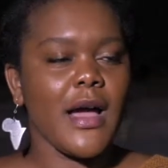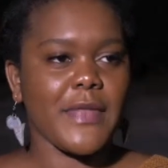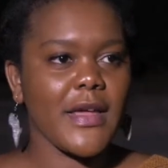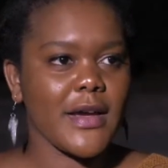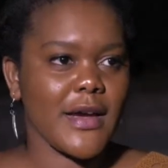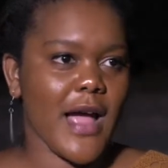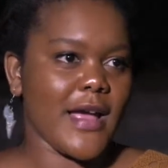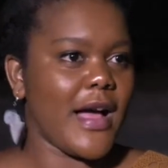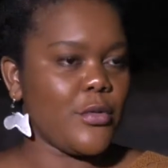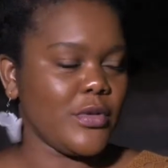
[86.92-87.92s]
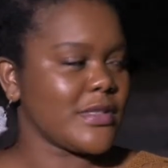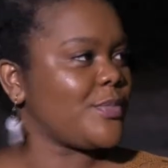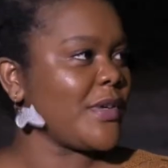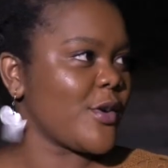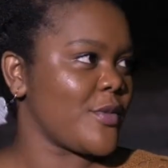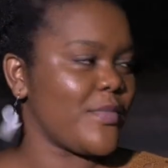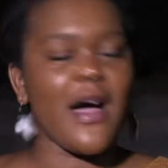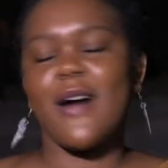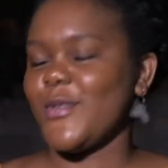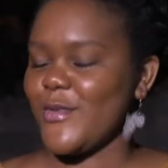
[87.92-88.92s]
I think I will speak on
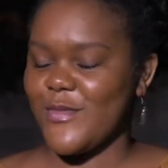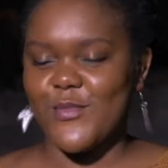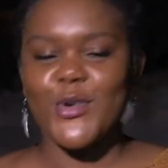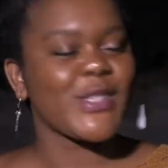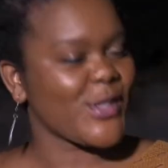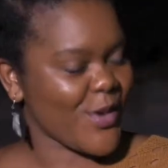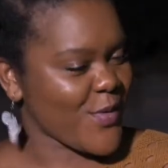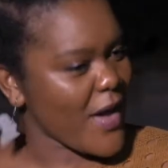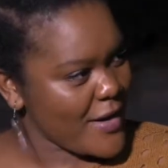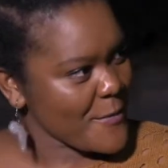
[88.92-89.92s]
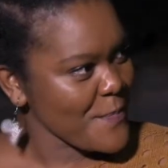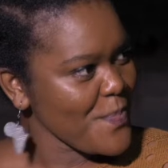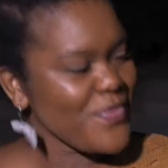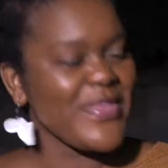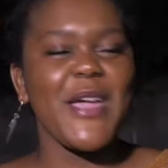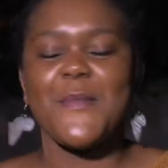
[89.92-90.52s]
behalf of most of the